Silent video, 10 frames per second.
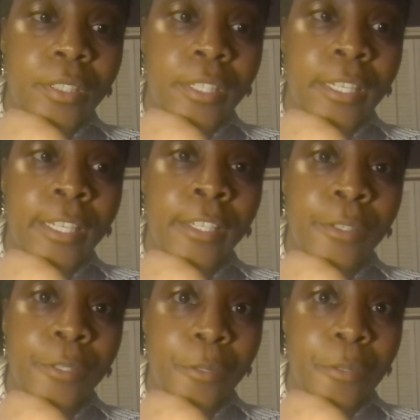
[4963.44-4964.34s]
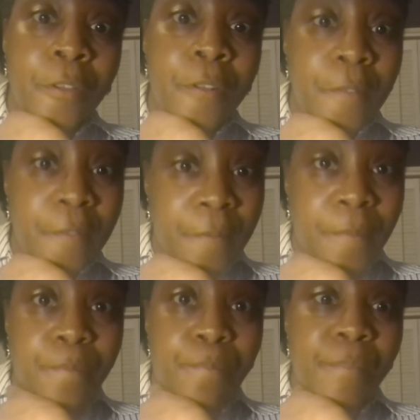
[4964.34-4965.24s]
And
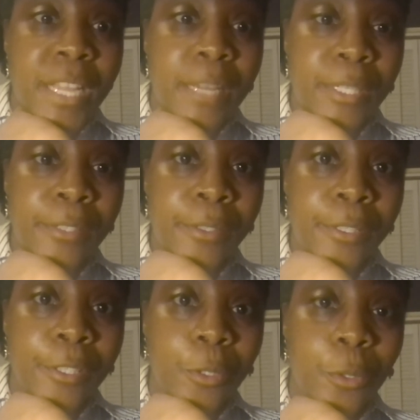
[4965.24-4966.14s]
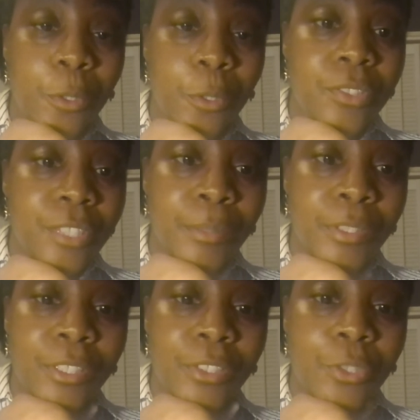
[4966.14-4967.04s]
maybe in the course of some
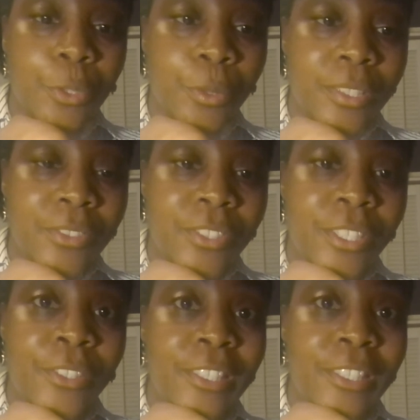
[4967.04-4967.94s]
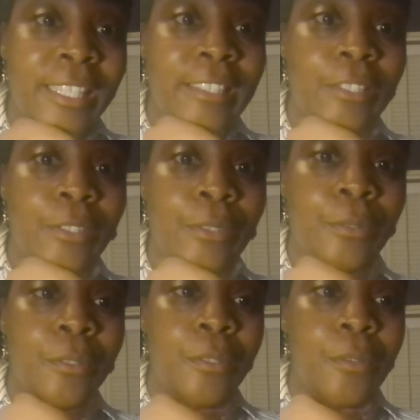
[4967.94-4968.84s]
of these stories I've shared tonight, to
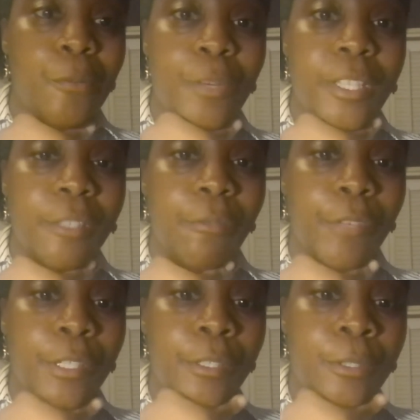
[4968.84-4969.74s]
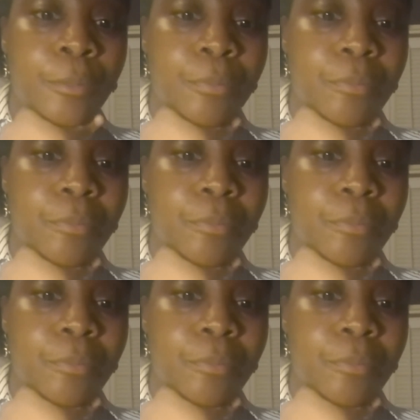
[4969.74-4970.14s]
really feel